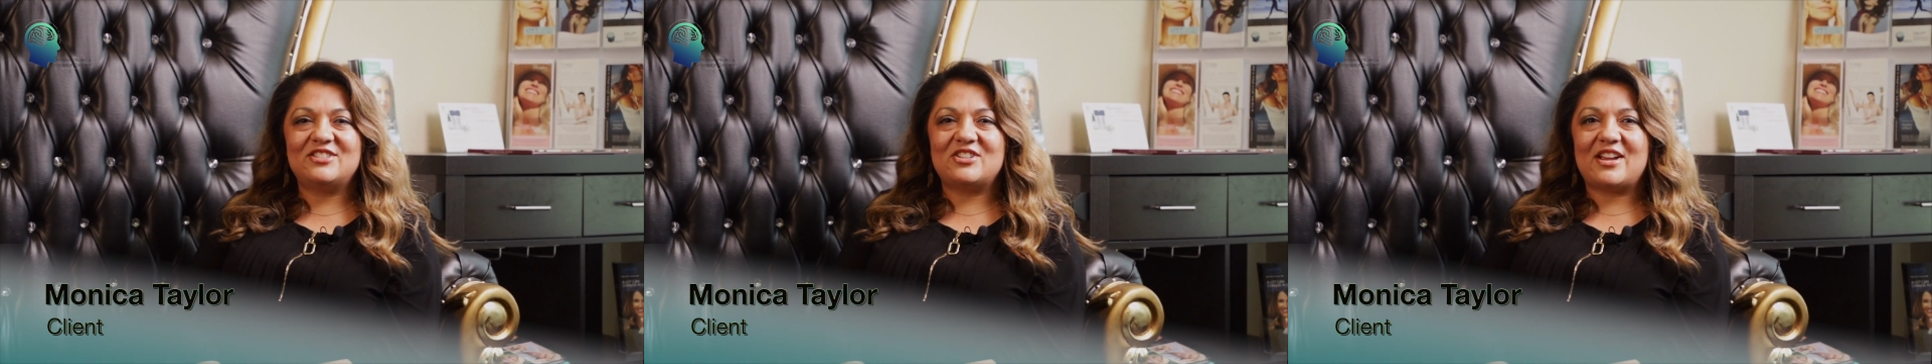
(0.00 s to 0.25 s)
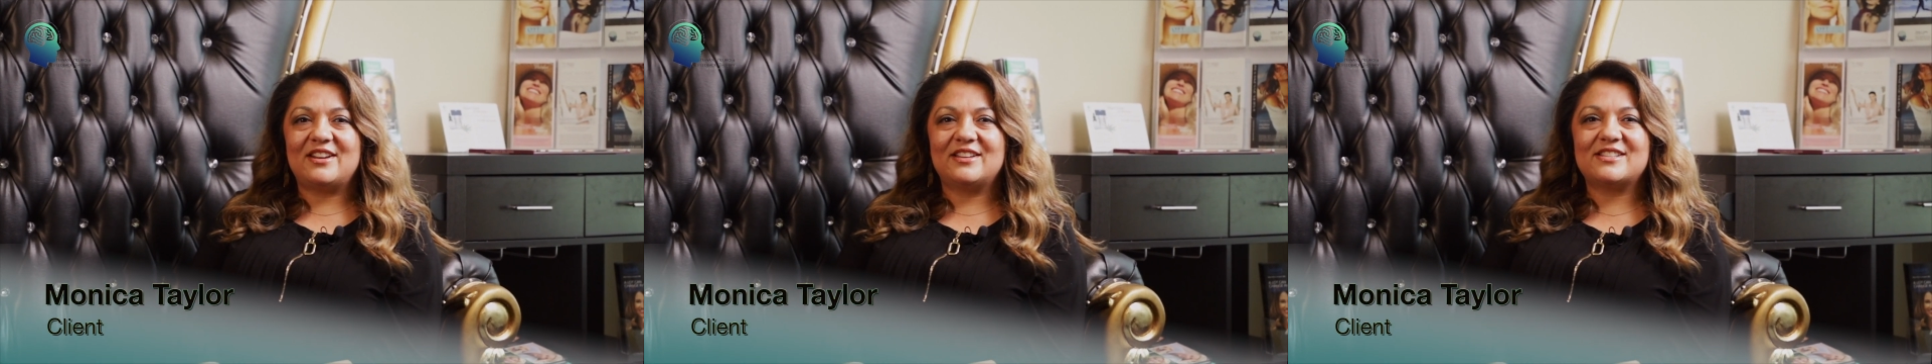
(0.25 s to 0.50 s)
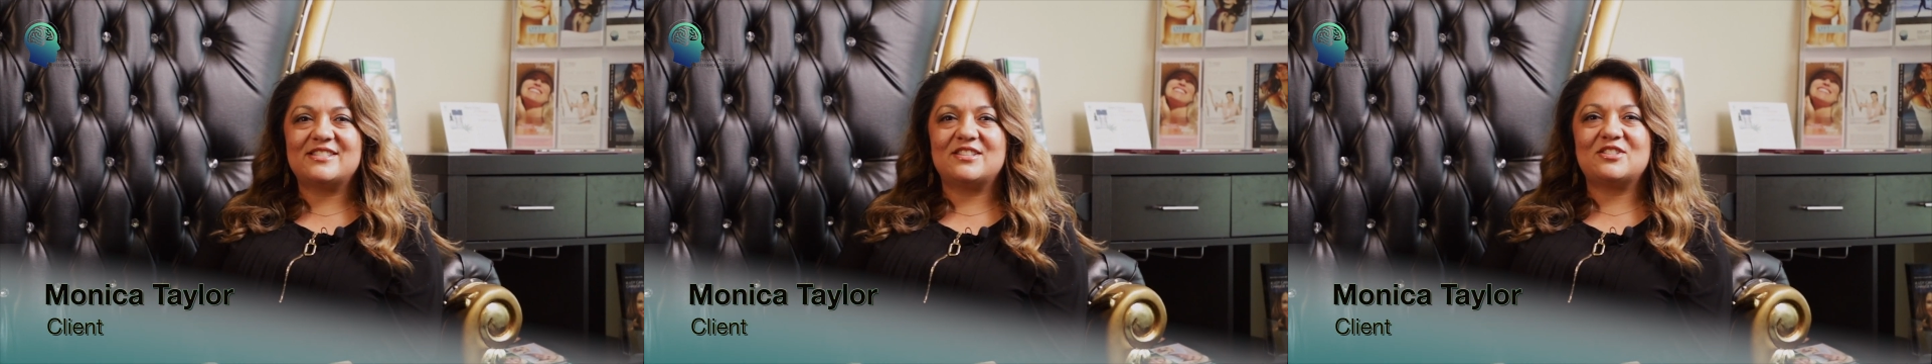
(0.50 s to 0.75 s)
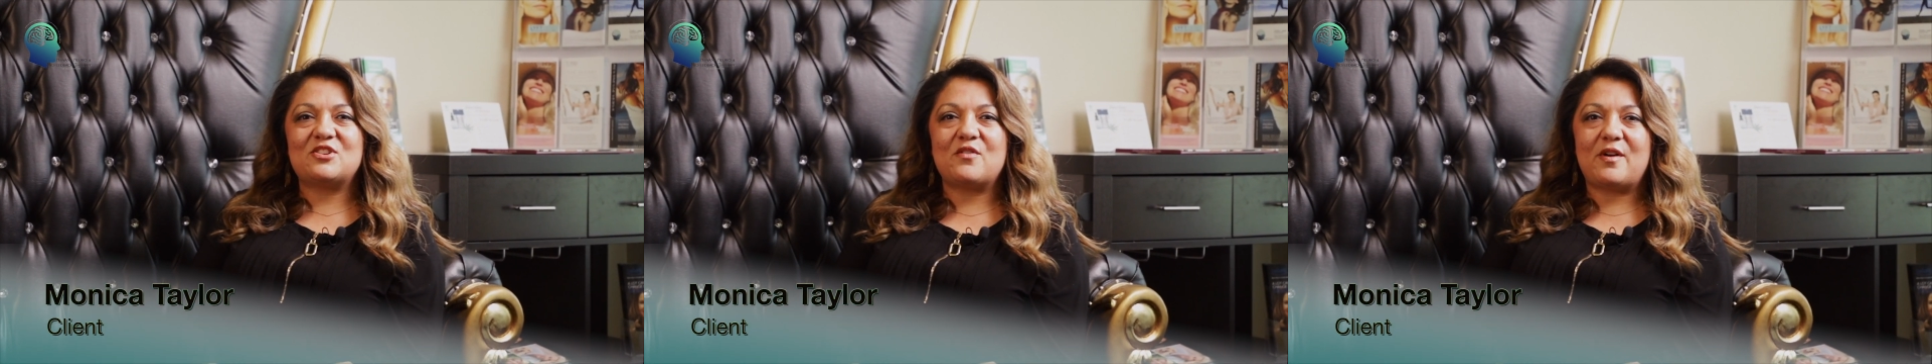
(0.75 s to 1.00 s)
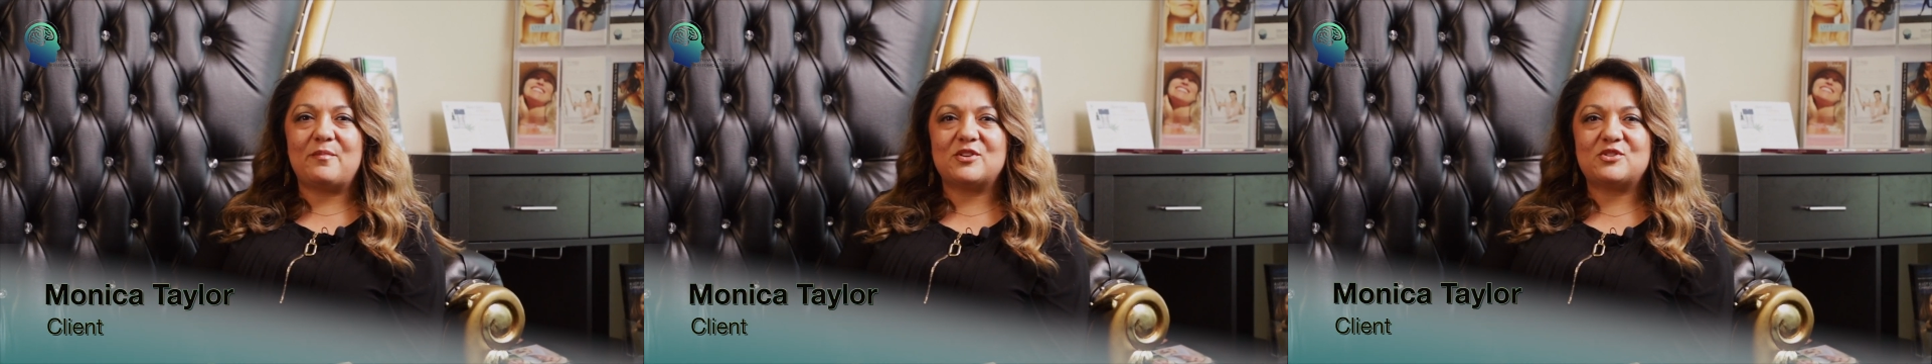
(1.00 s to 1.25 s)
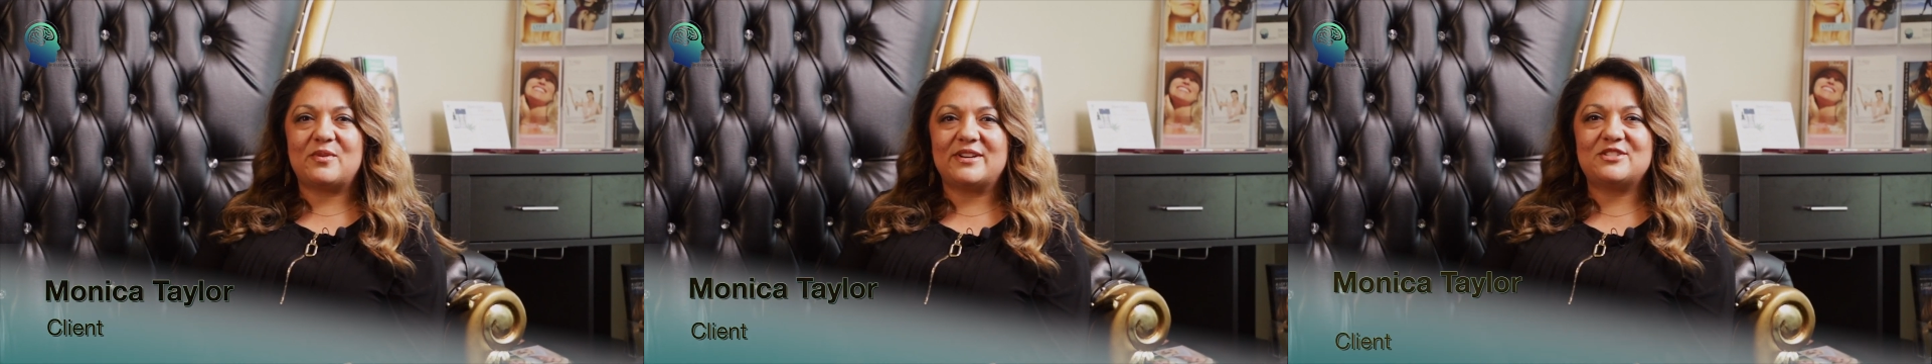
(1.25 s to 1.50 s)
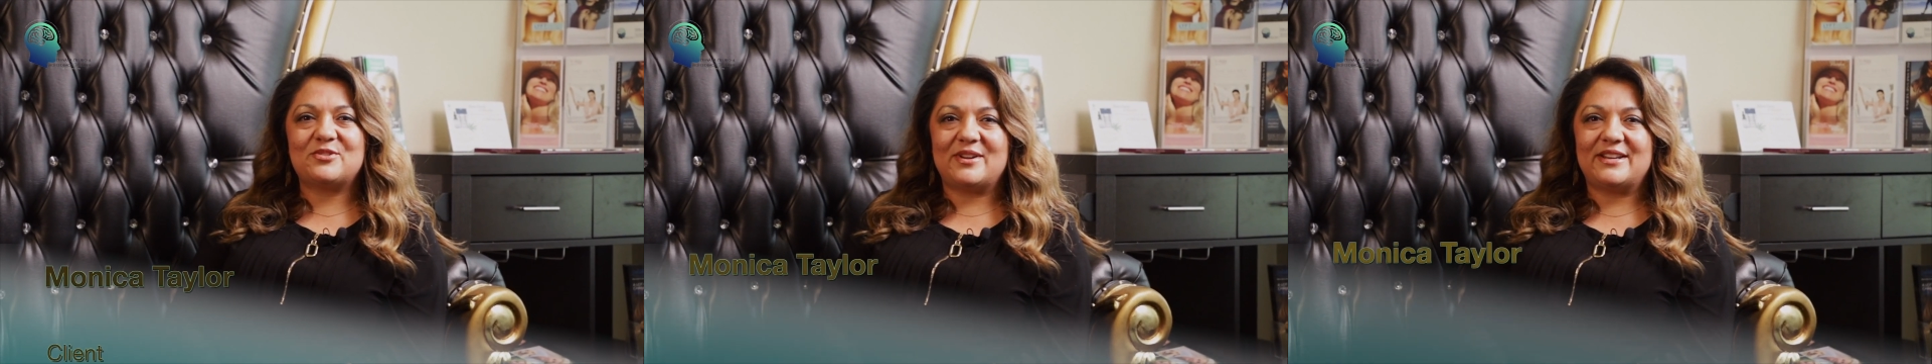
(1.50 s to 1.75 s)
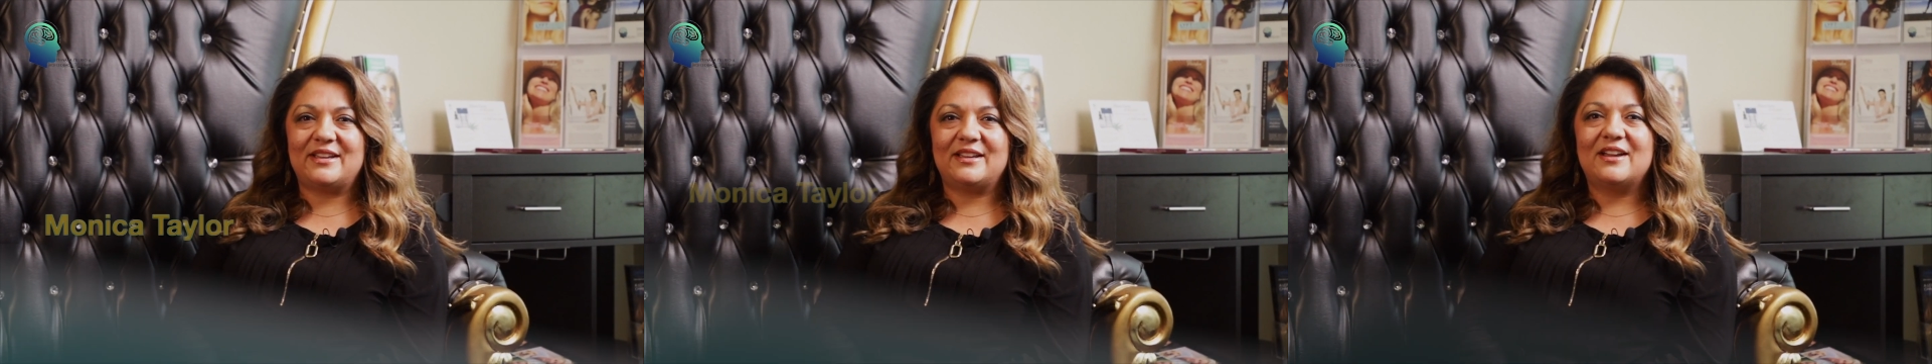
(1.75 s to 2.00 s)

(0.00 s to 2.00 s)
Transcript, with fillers: Yannick since November 2020.